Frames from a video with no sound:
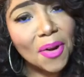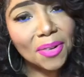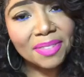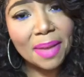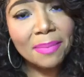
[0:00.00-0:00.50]

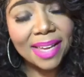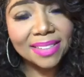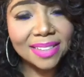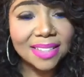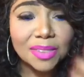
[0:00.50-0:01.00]
if that
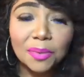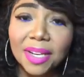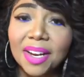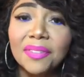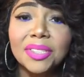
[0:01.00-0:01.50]
makes sense or
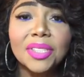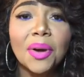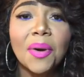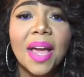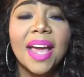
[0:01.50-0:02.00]
whatever.
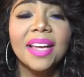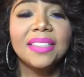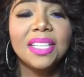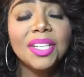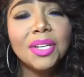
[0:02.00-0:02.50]
So,
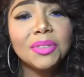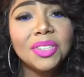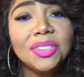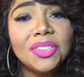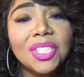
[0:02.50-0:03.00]

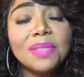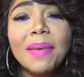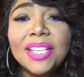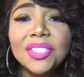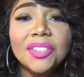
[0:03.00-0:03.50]
just
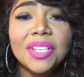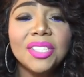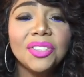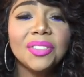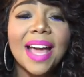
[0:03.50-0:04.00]
make sure
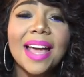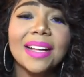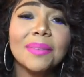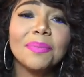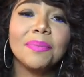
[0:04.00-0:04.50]
that you're not
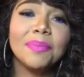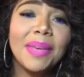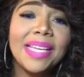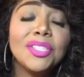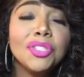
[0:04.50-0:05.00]

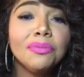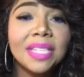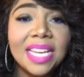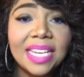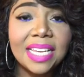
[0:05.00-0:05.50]
being too
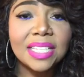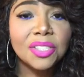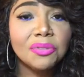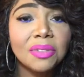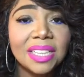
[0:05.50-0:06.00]
needy and
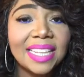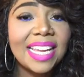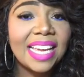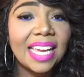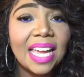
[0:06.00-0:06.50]
too
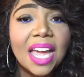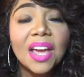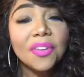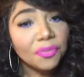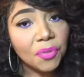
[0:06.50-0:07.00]
clingy
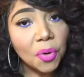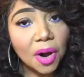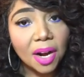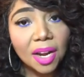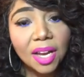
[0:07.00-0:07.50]

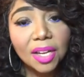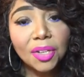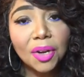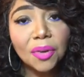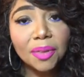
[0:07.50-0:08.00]
for,
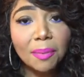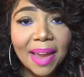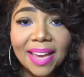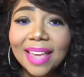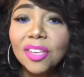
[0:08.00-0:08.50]
the man. Like,